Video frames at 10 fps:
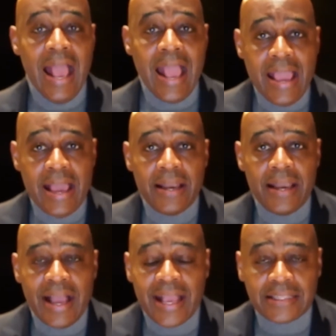
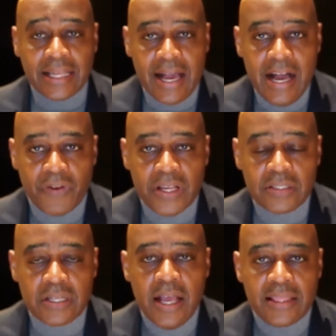And I got the
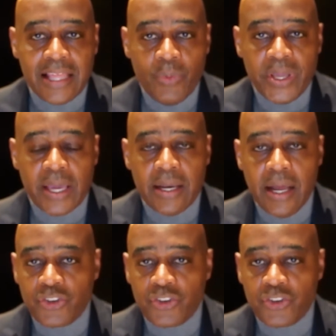confidence that we can